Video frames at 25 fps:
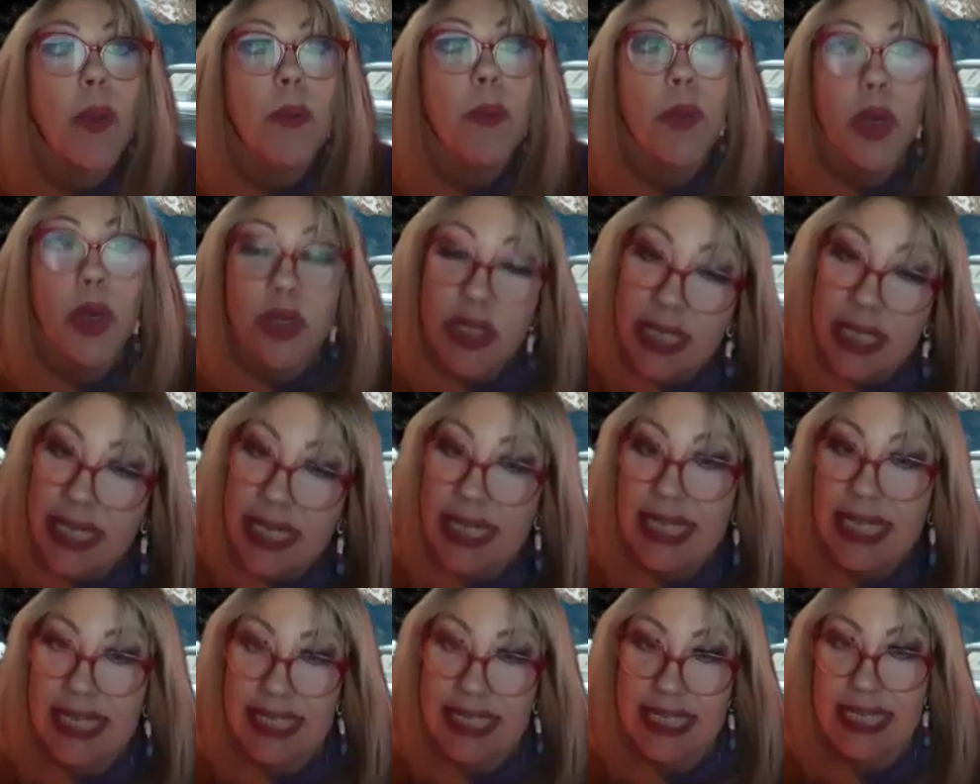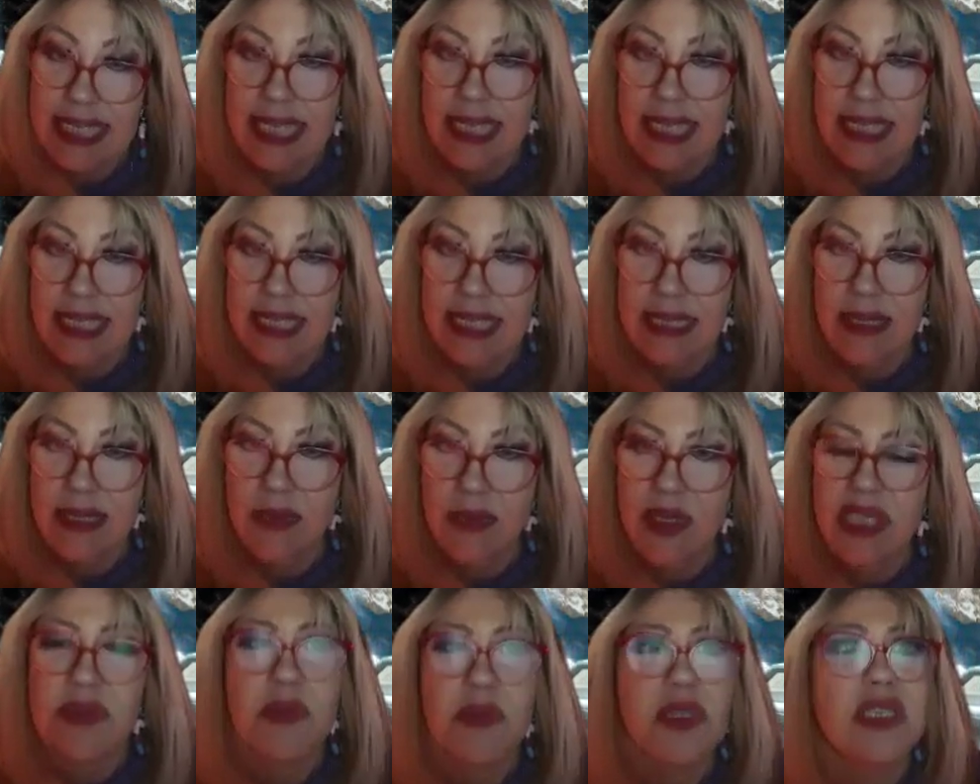motility.
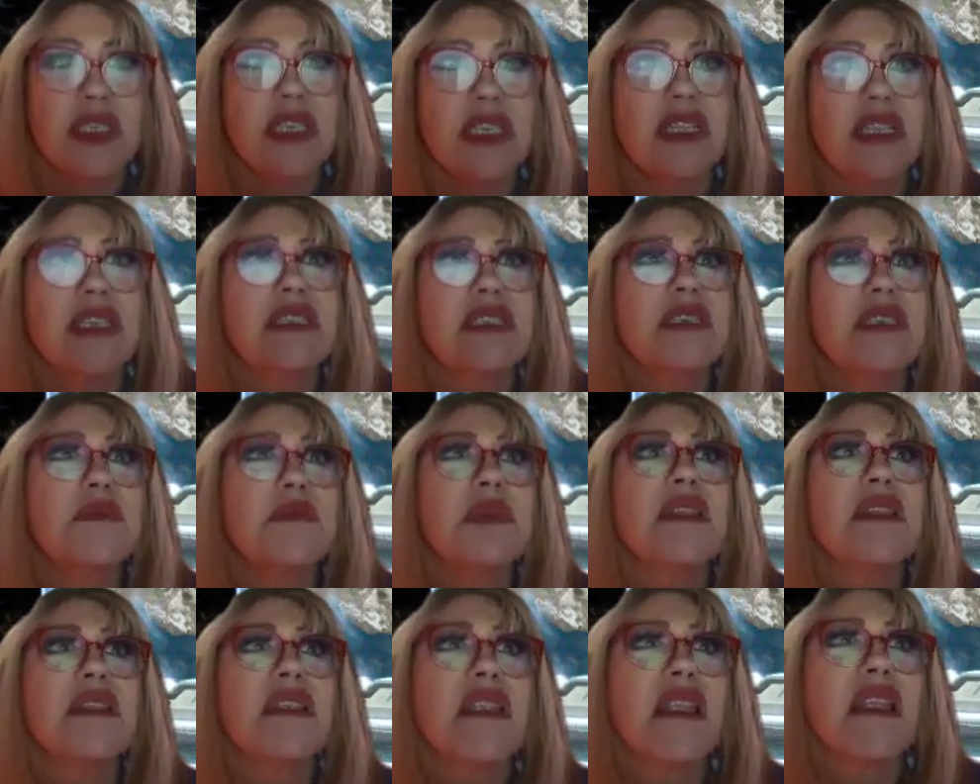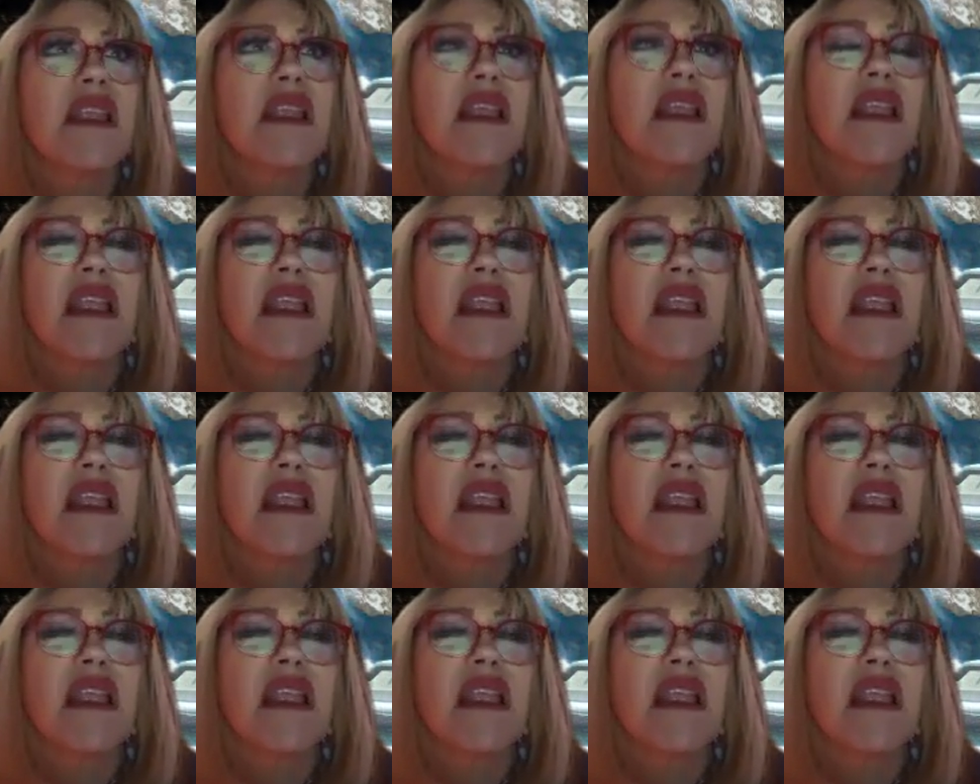What's motility mean?